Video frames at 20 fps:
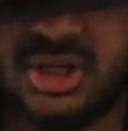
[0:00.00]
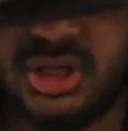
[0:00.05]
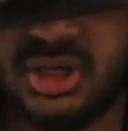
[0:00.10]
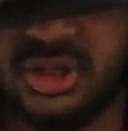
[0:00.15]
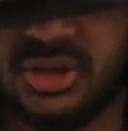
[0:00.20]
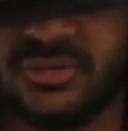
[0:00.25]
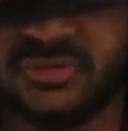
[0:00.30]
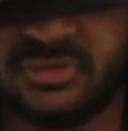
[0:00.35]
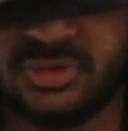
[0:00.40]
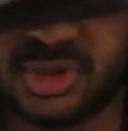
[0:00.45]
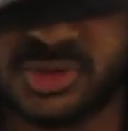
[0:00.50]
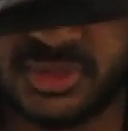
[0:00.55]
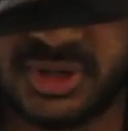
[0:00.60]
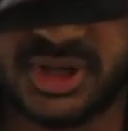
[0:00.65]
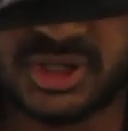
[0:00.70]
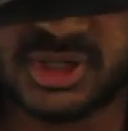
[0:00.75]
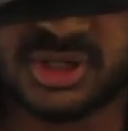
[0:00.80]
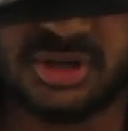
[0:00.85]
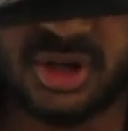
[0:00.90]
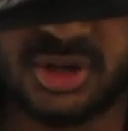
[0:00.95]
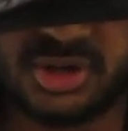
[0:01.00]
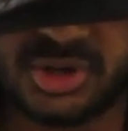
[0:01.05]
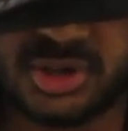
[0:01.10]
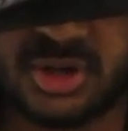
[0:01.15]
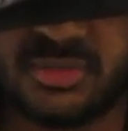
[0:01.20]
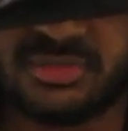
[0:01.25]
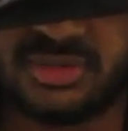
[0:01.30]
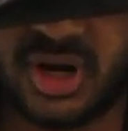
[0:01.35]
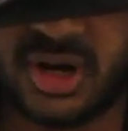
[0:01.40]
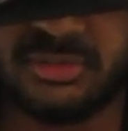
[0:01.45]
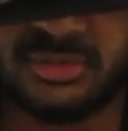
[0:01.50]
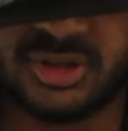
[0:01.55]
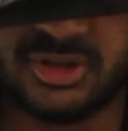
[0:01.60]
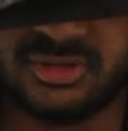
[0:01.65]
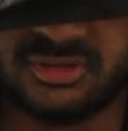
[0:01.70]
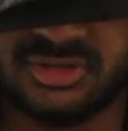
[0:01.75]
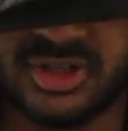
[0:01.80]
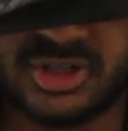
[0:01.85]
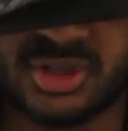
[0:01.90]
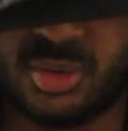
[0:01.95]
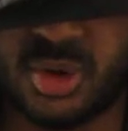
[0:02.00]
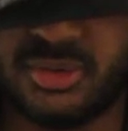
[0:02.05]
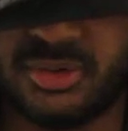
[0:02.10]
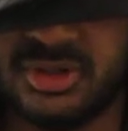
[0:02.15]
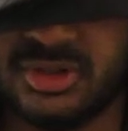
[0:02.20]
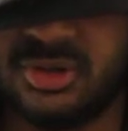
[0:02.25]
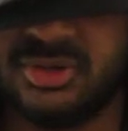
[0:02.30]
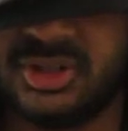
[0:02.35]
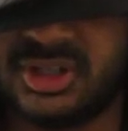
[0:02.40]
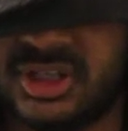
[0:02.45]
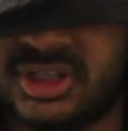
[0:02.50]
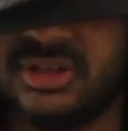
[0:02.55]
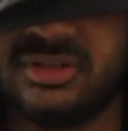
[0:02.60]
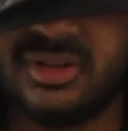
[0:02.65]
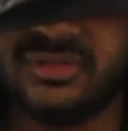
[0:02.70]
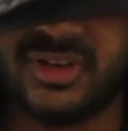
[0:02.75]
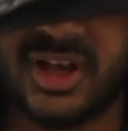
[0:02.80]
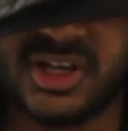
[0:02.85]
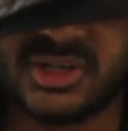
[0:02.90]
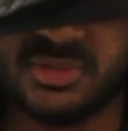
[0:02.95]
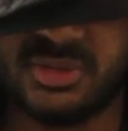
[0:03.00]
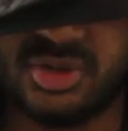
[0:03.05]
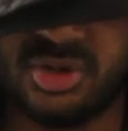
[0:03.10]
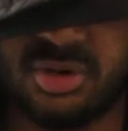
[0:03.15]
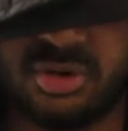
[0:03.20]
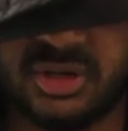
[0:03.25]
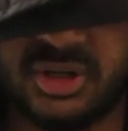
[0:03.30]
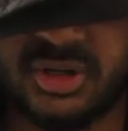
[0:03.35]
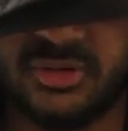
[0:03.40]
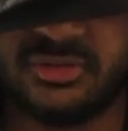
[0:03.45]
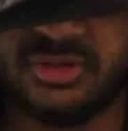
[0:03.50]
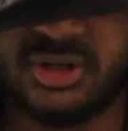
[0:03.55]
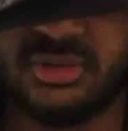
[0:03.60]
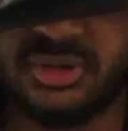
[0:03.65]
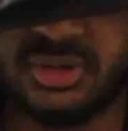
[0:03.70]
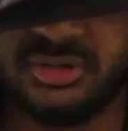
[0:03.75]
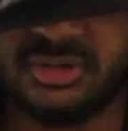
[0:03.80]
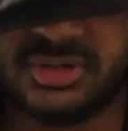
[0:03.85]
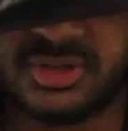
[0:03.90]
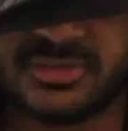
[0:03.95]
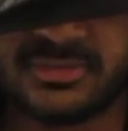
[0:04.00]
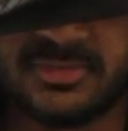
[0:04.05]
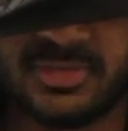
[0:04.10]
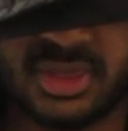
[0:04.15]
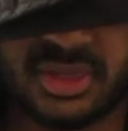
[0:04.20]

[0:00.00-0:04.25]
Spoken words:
in the first place, and also the primary reason why we don't kill the vast majority of criminals,